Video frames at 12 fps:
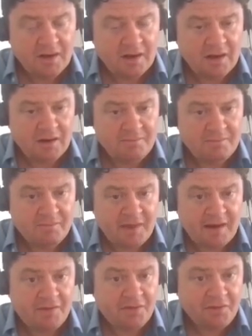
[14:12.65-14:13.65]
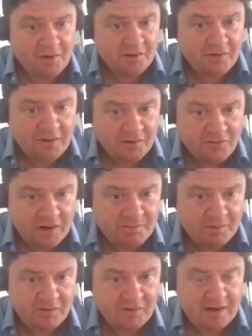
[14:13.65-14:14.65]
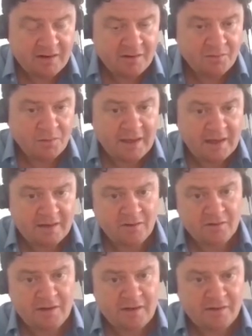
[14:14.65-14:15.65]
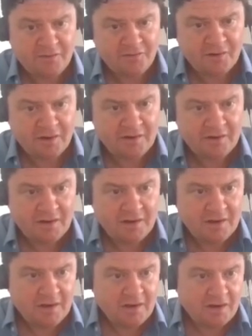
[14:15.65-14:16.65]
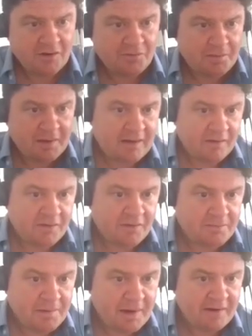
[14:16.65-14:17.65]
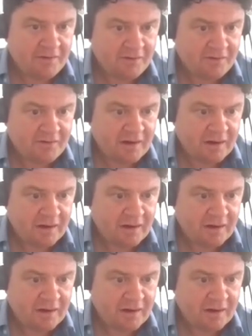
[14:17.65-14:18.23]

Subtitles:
that 33% that we had identified as being the best